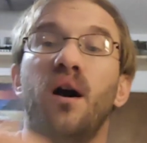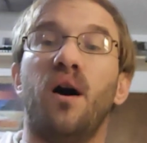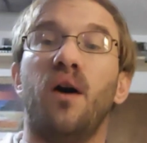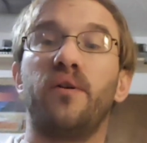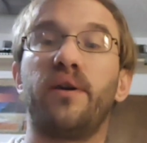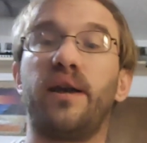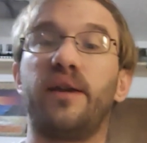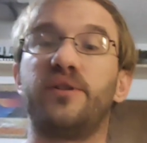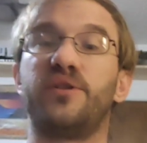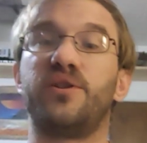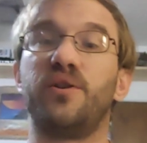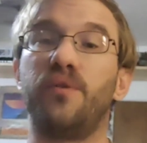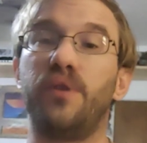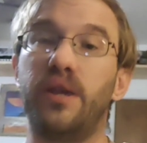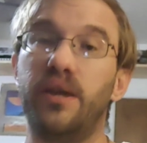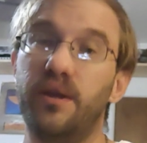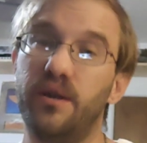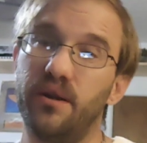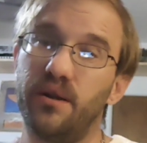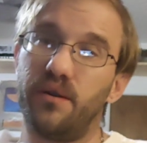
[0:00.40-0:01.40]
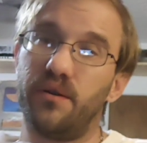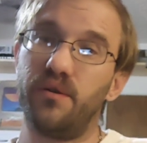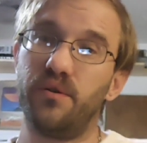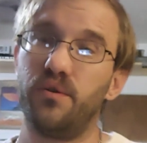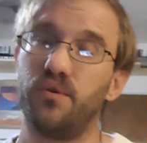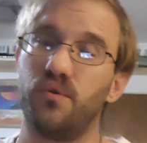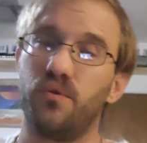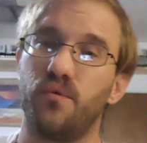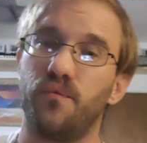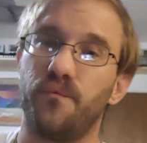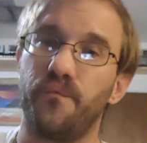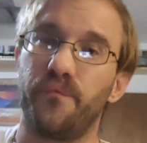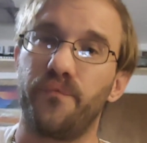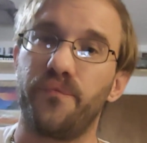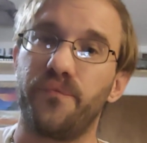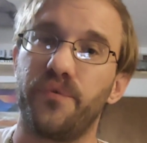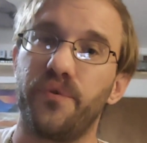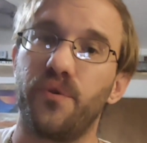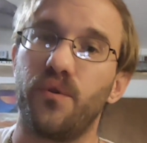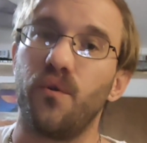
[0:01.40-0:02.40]
Okay, so here,
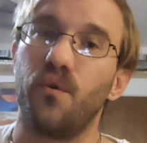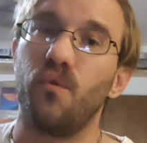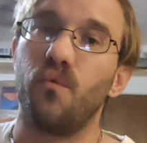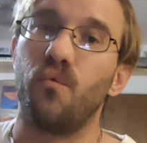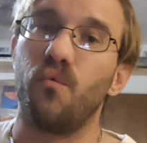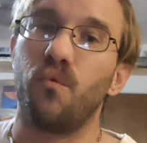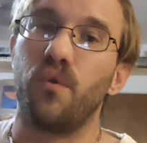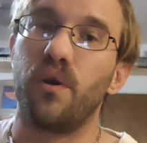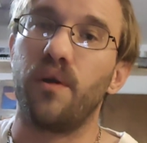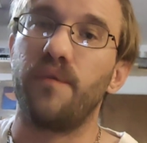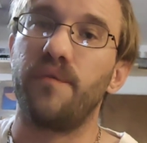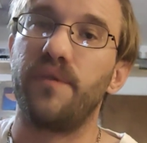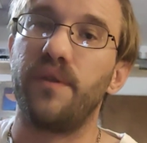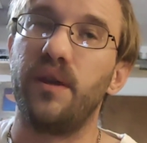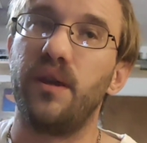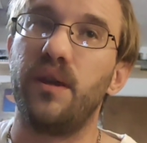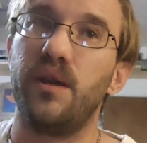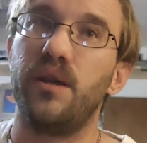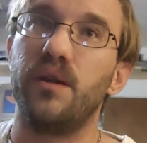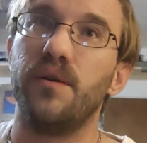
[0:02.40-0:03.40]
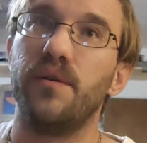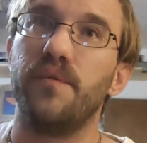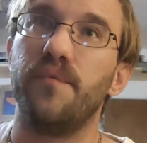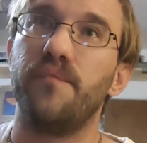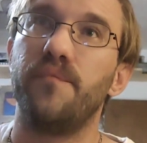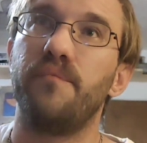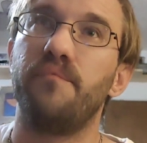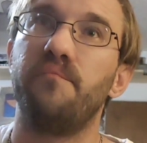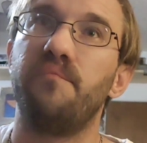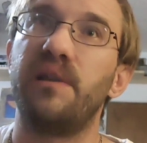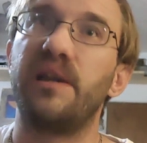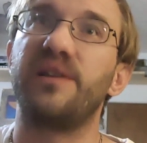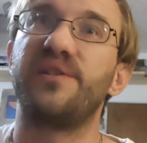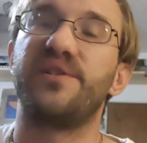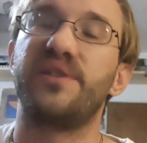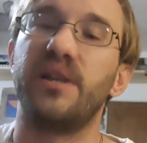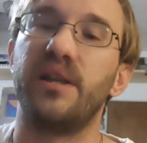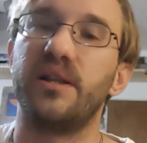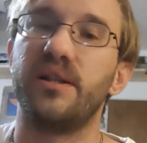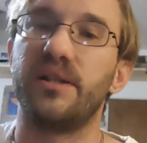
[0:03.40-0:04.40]
one of the biggest
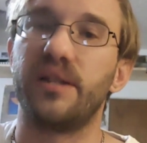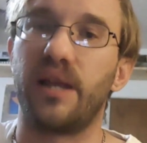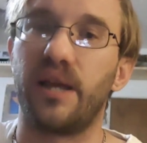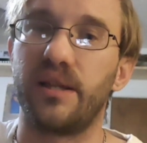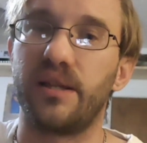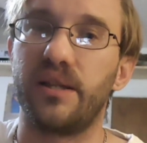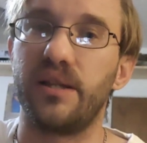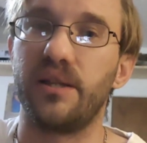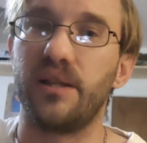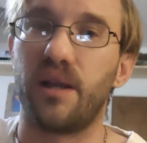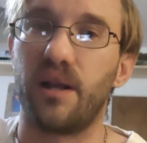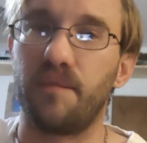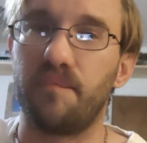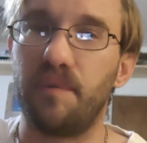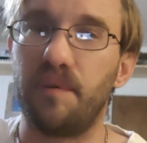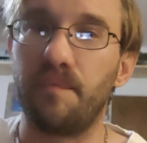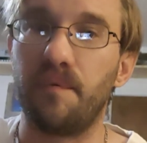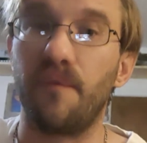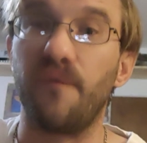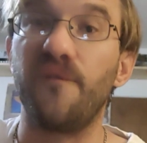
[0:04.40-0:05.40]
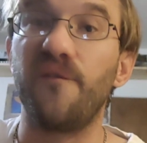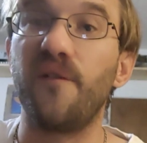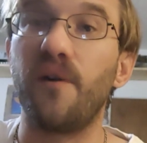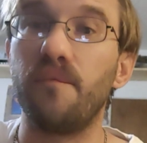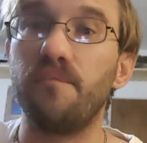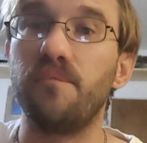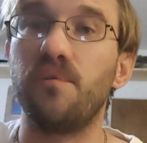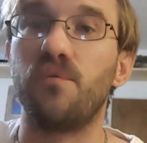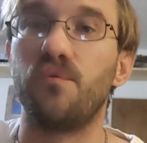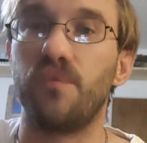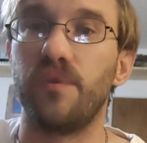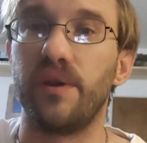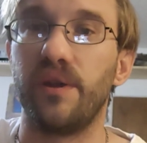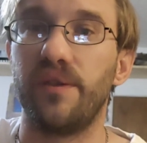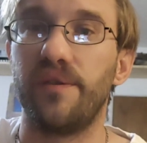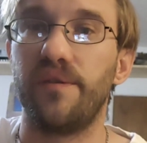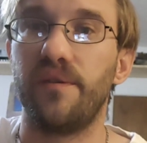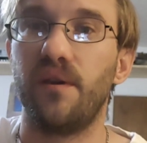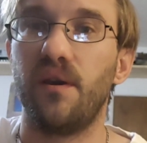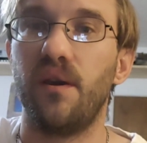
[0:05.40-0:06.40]
things that I see a lot of people fumble
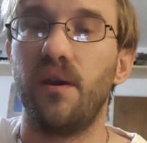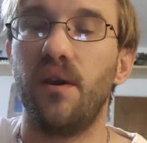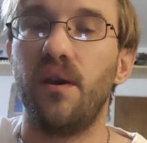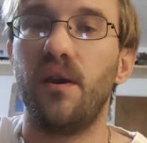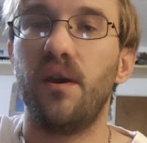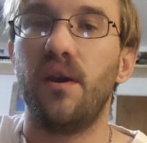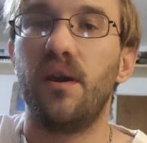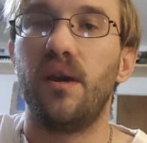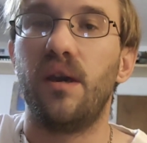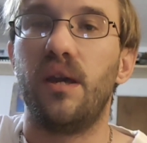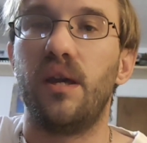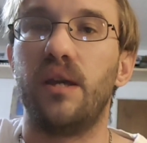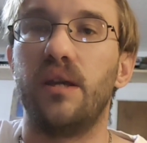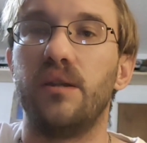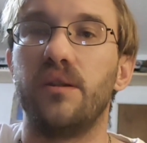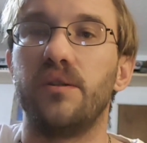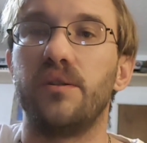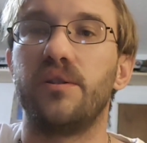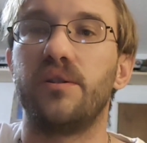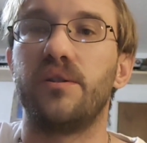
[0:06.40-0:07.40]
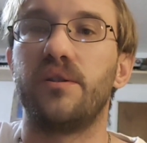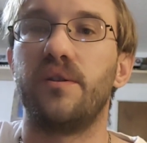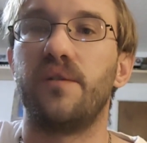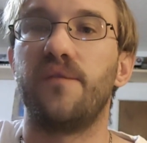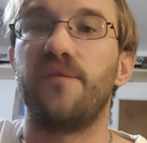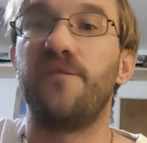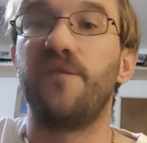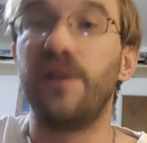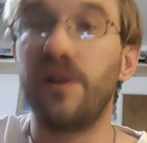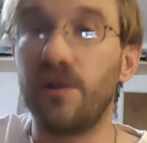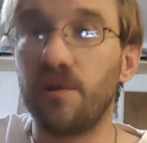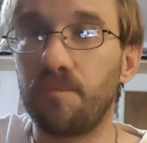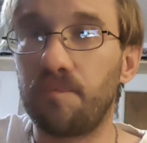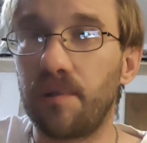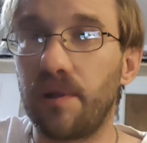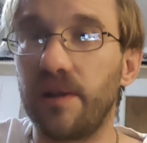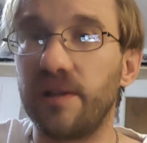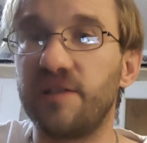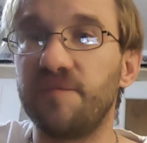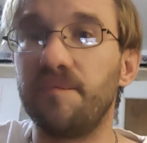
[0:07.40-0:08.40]
with is finger
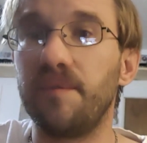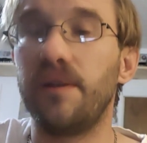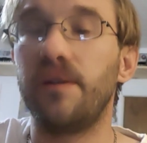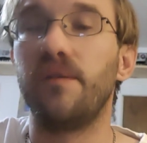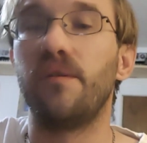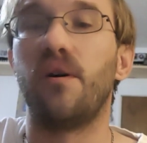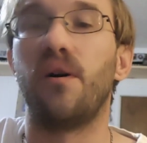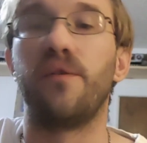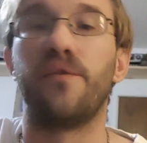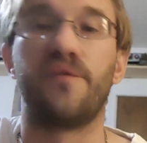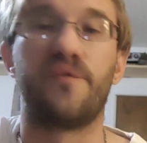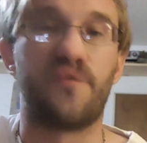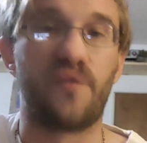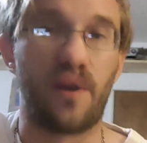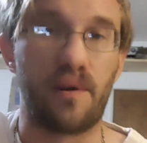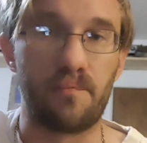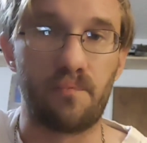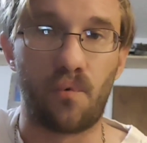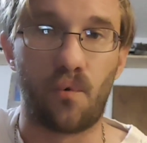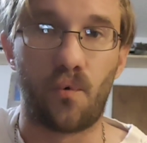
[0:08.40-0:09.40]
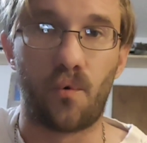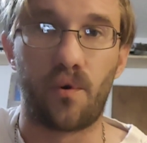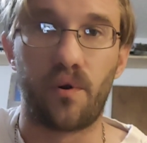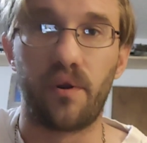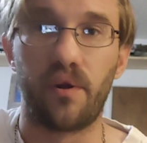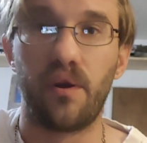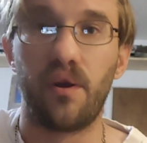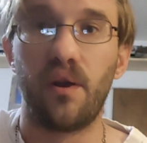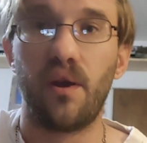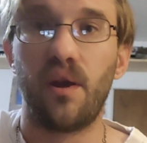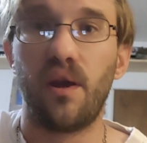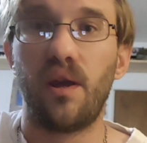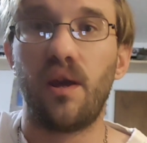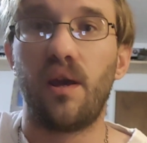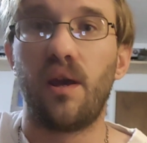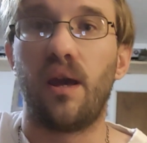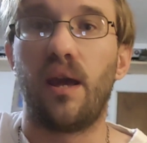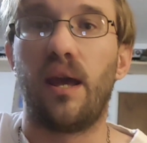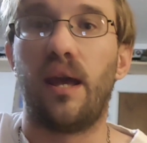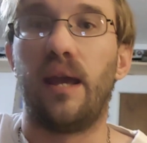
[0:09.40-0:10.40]
placement on the fretboard
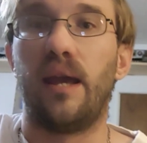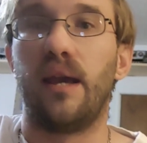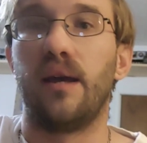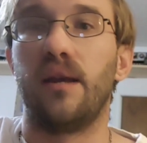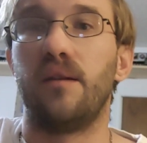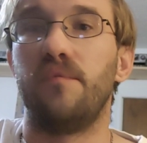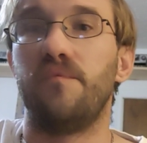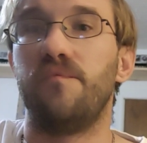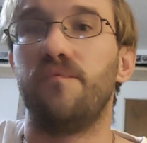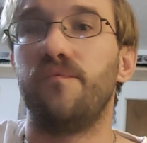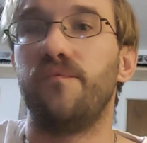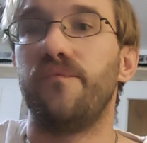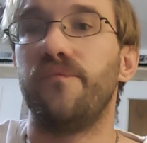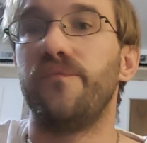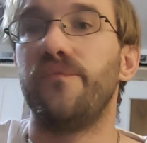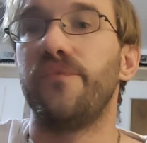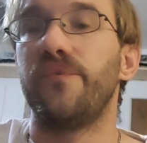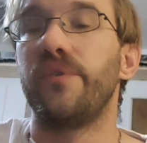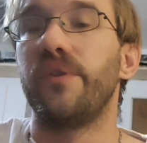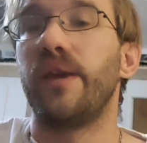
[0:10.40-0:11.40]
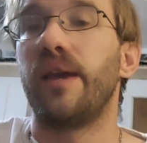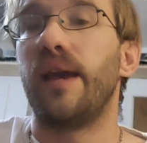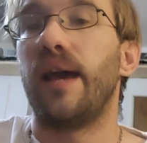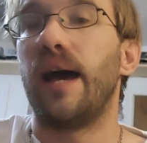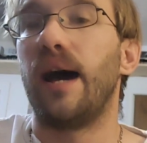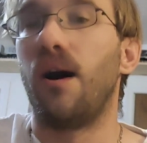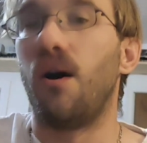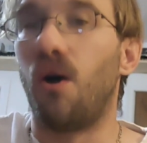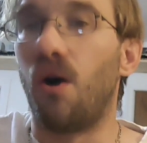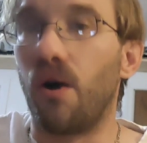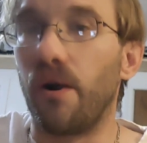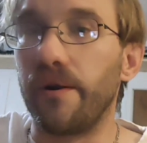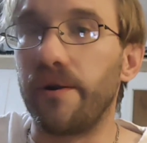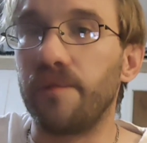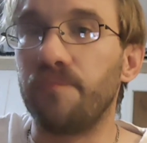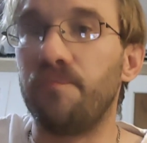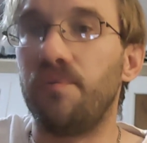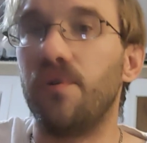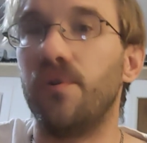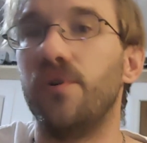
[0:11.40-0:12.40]
and how hard
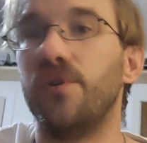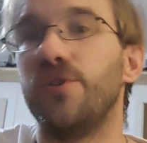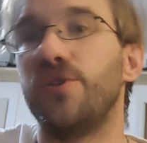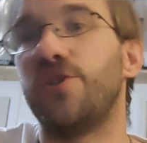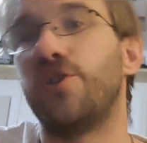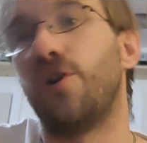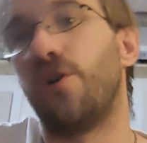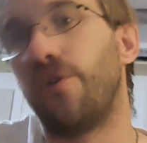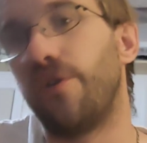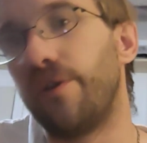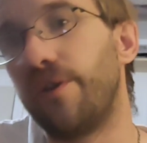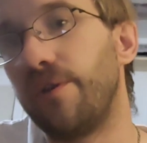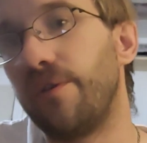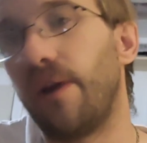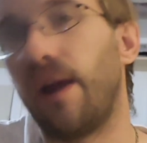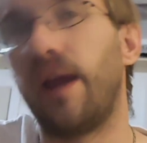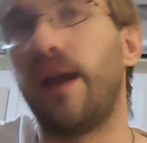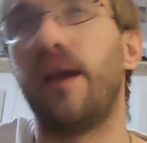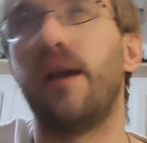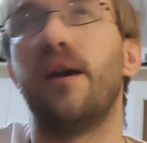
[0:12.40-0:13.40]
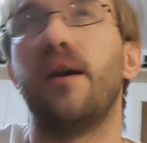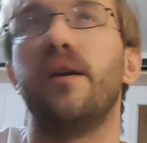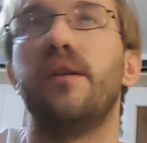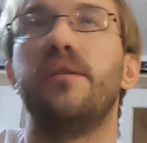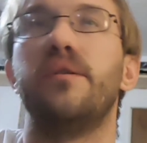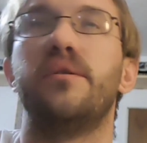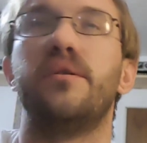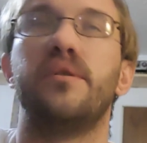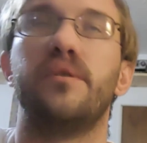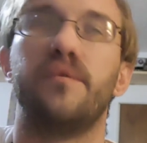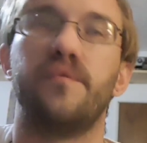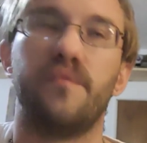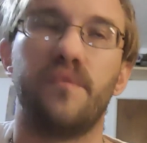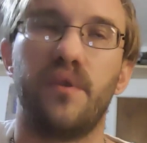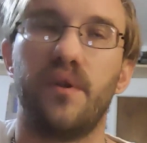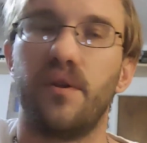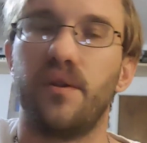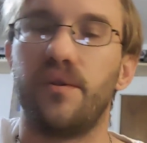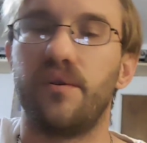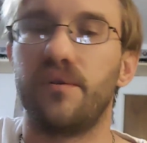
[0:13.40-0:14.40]
to push, hurting your hand.
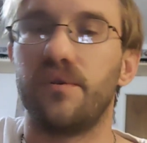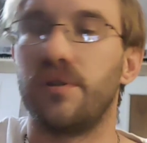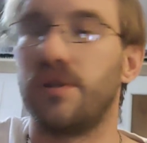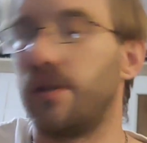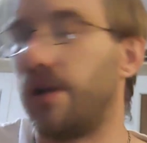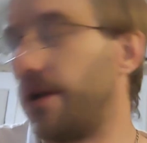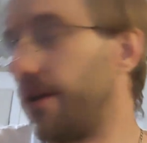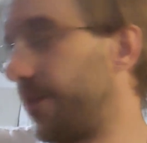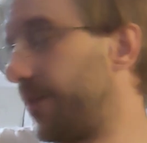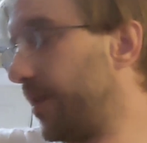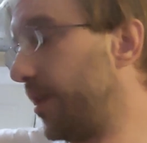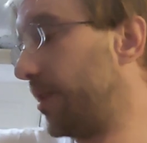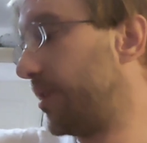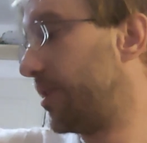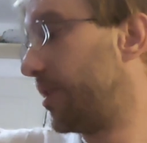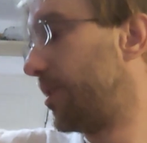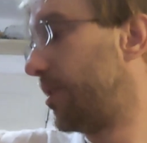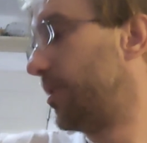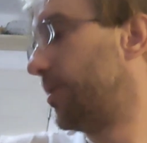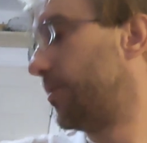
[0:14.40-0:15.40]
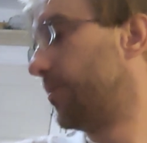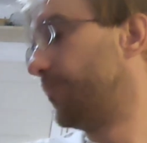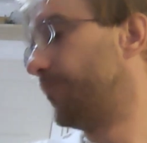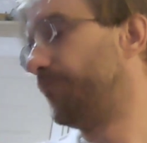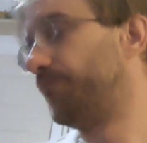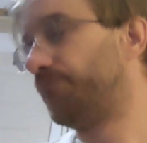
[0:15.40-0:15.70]
There's a lot of things in here.